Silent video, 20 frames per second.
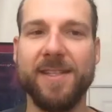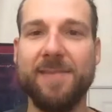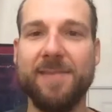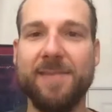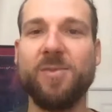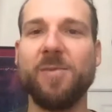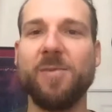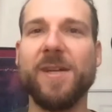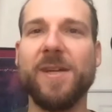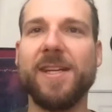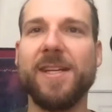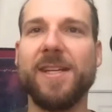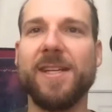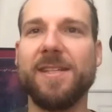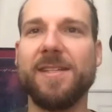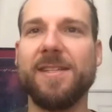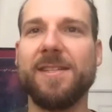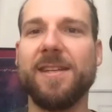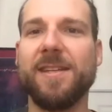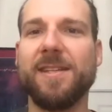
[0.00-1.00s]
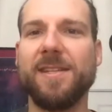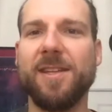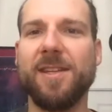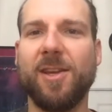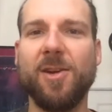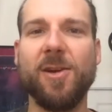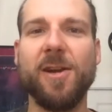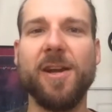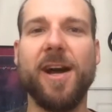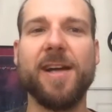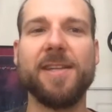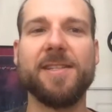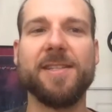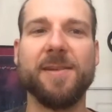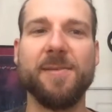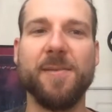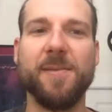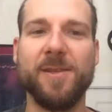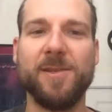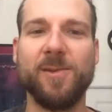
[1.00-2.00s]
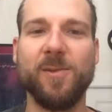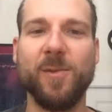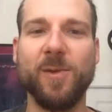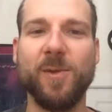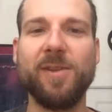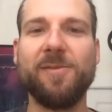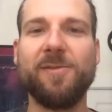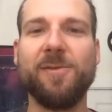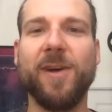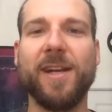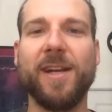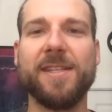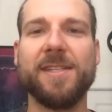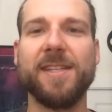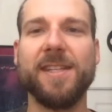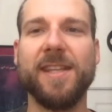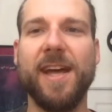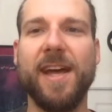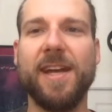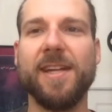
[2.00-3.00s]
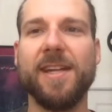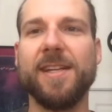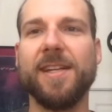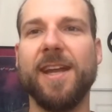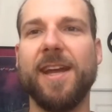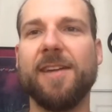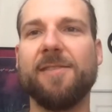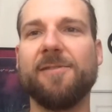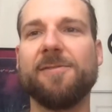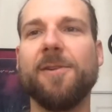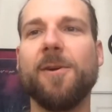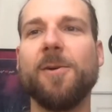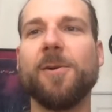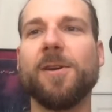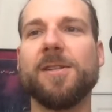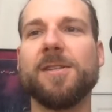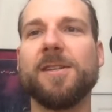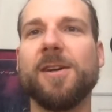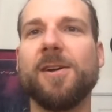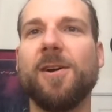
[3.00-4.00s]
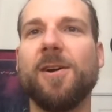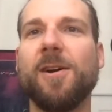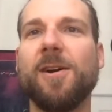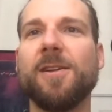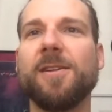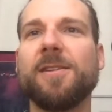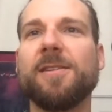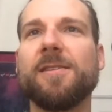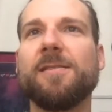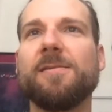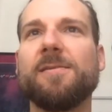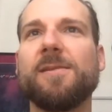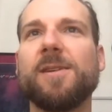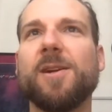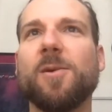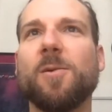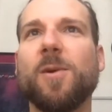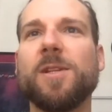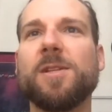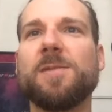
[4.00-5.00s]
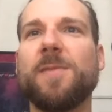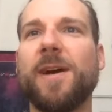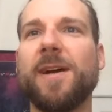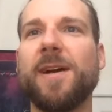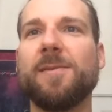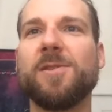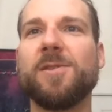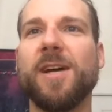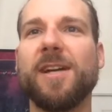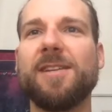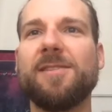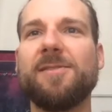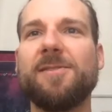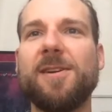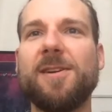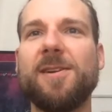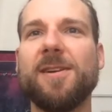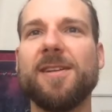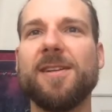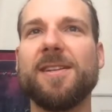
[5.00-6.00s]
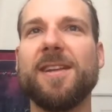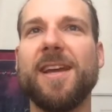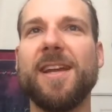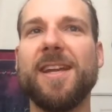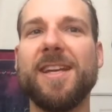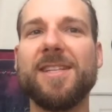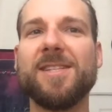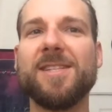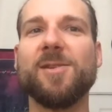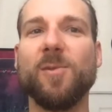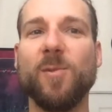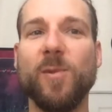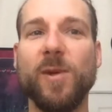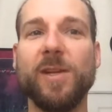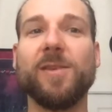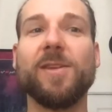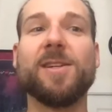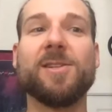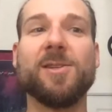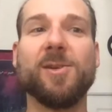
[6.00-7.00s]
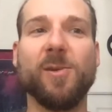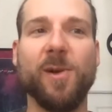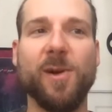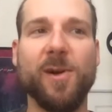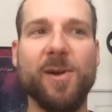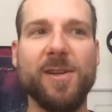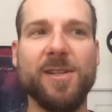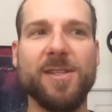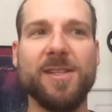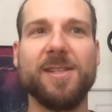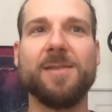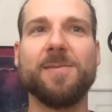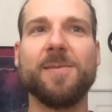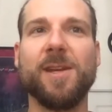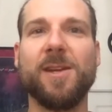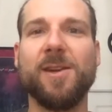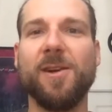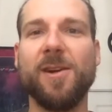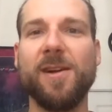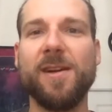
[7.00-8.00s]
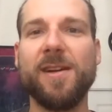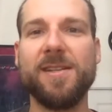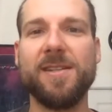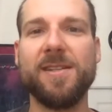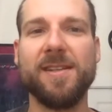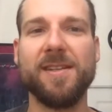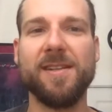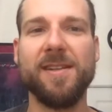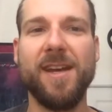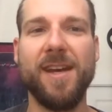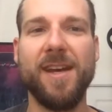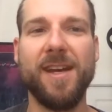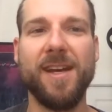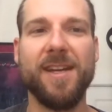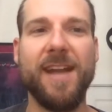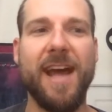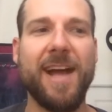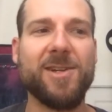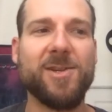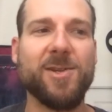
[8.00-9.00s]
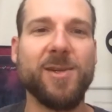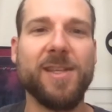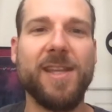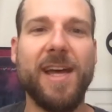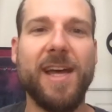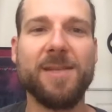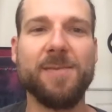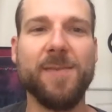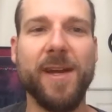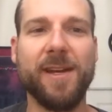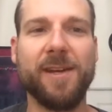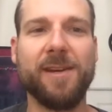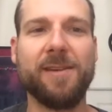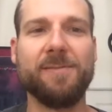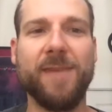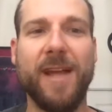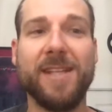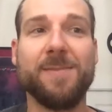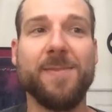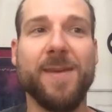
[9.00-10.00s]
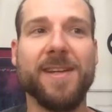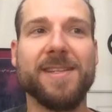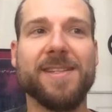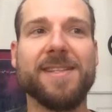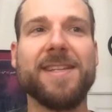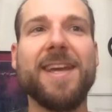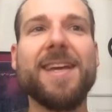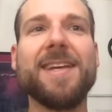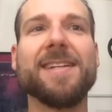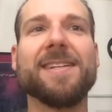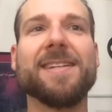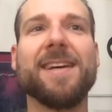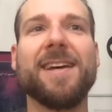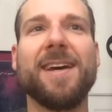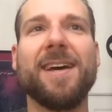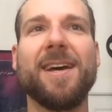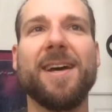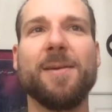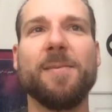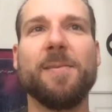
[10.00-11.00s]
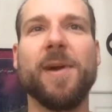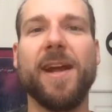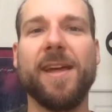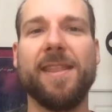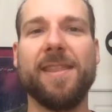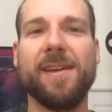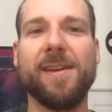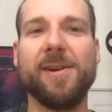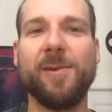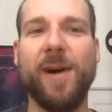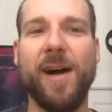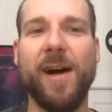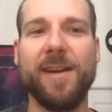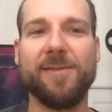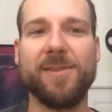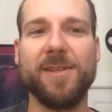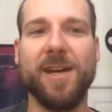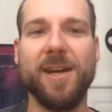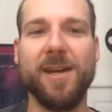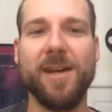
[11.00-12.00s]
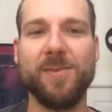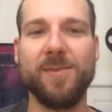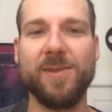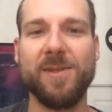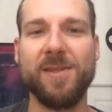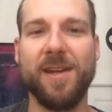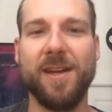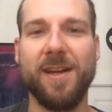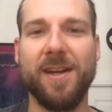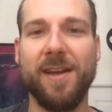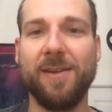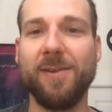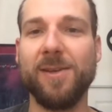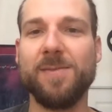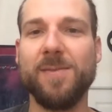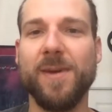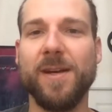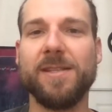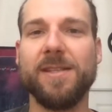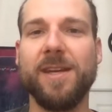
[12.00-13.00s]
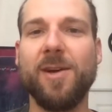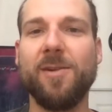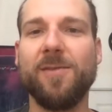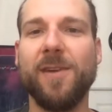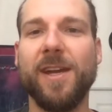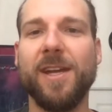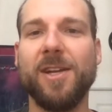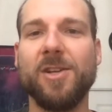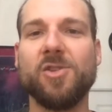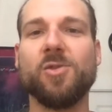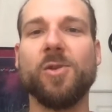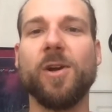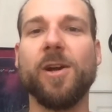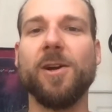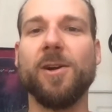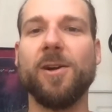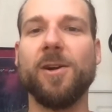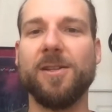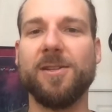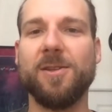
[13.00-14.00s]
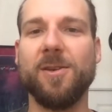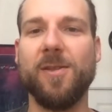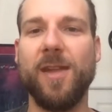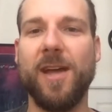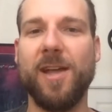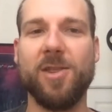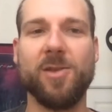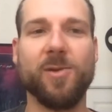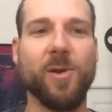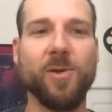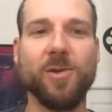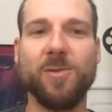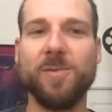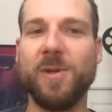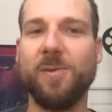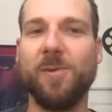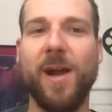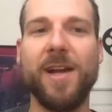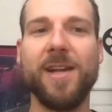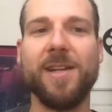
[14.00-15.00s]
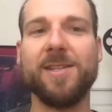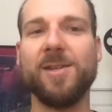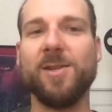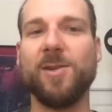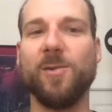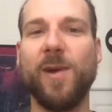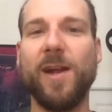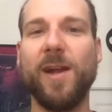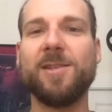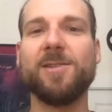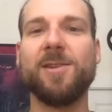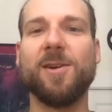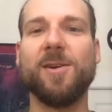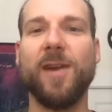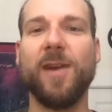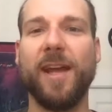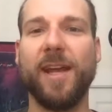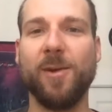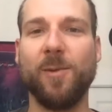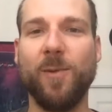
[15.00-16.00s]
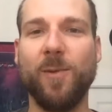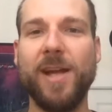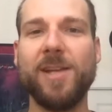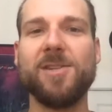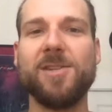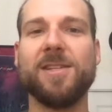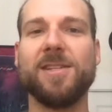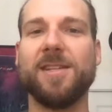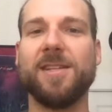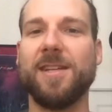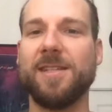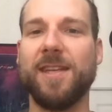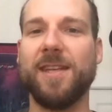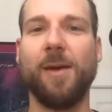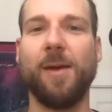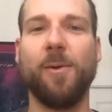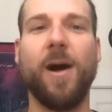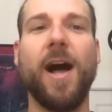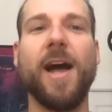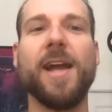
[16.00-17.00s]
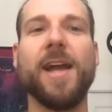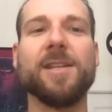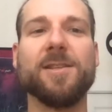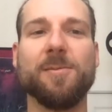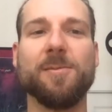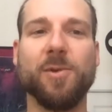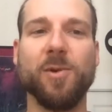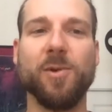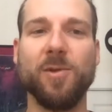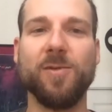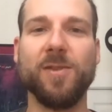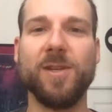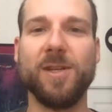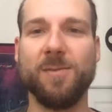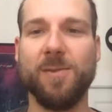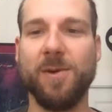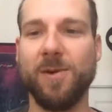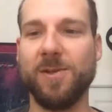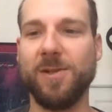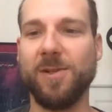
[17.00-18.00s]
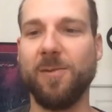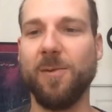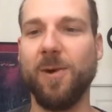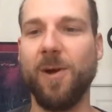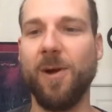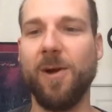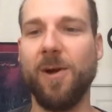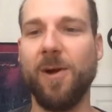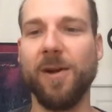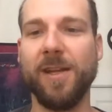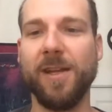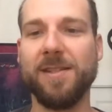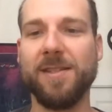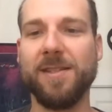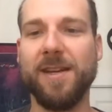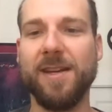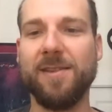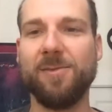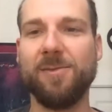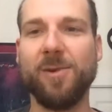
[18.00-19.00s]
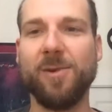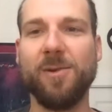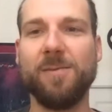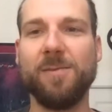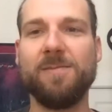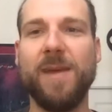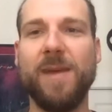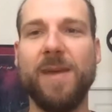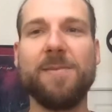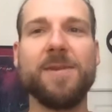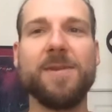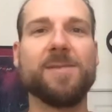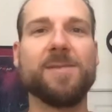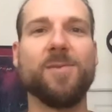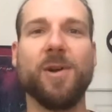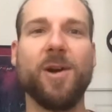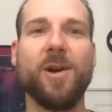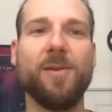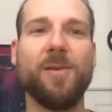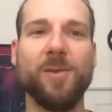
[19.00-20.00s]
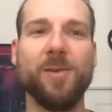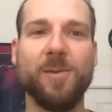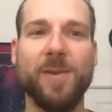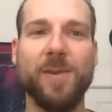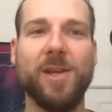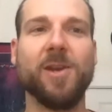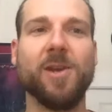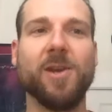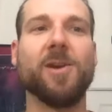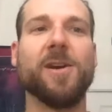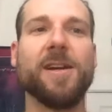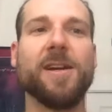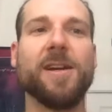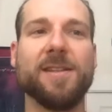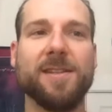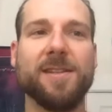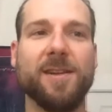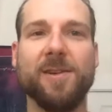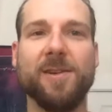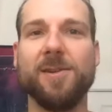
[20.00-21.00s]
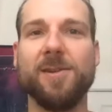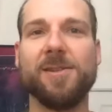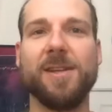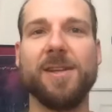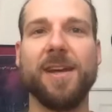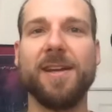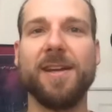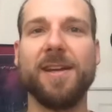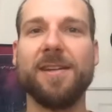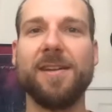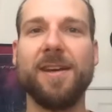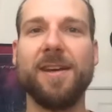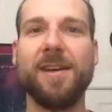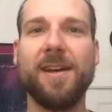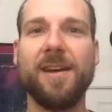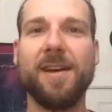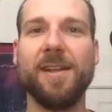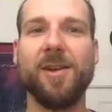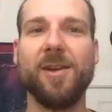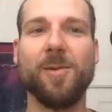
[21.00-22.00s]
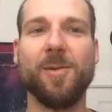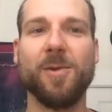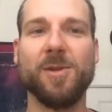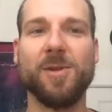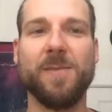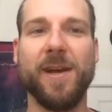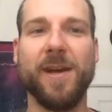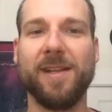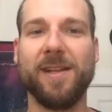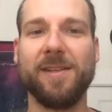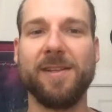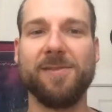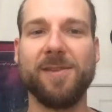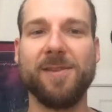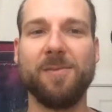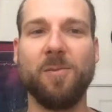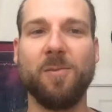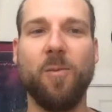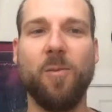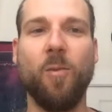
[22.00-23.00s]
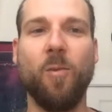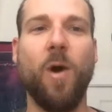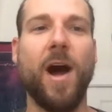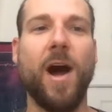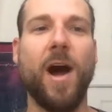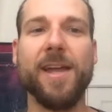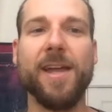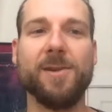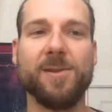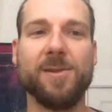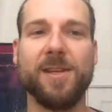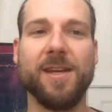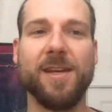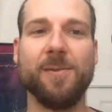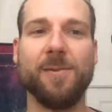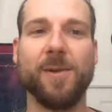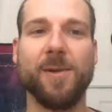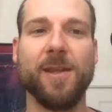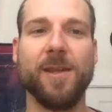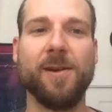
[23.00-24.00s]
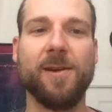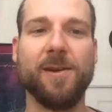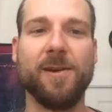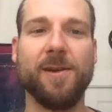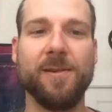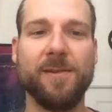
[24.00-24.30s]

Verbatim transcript: implemented is is the curiosity muscle, really flexing that and, and focusing on, you know, what's my objective here and, and is it really to learn? Is it to be curious? And naturally that's my that's my state. But I think a lot of times, uh, at least myself, I get triggered. And so that throws me right into the red zone. I get righteous and it's like, well, I need to prove this person wrong instead of, well, maybe it's more helpful to be curious and understand their perspective and why they're saying what they are